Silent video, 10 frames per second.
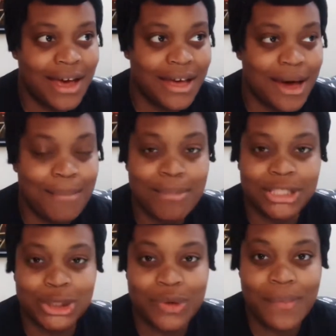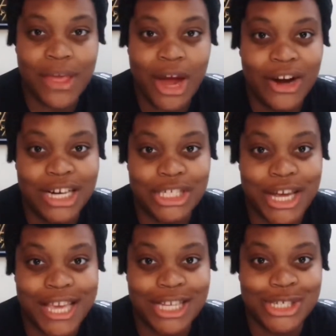and muster up the courage, I
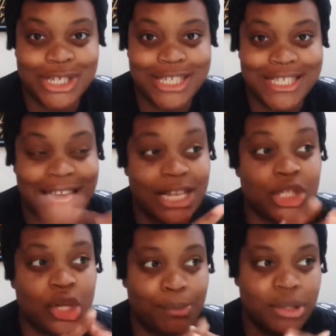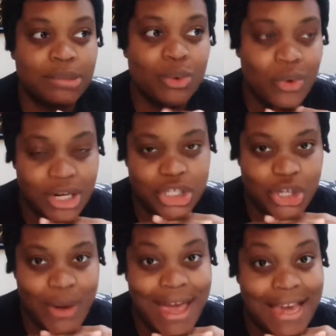guess you could say, to put them all into
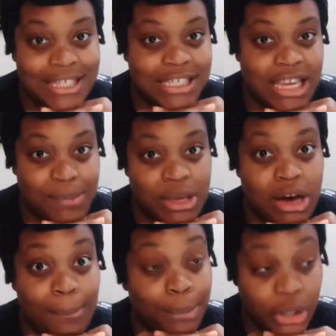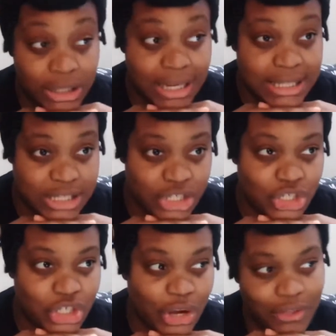a TBR book list
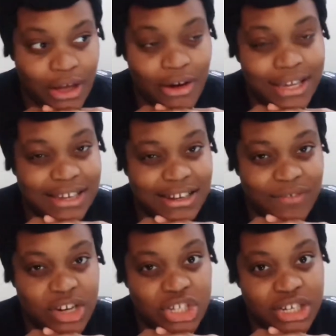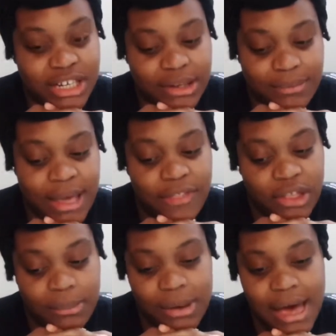so that I can eventually get
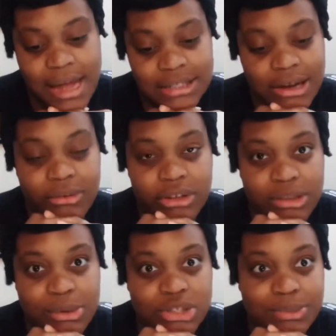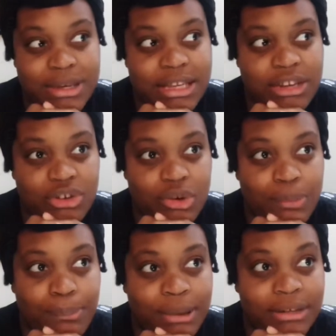them and download them onto my Kindle.
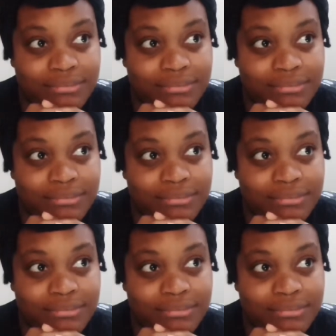But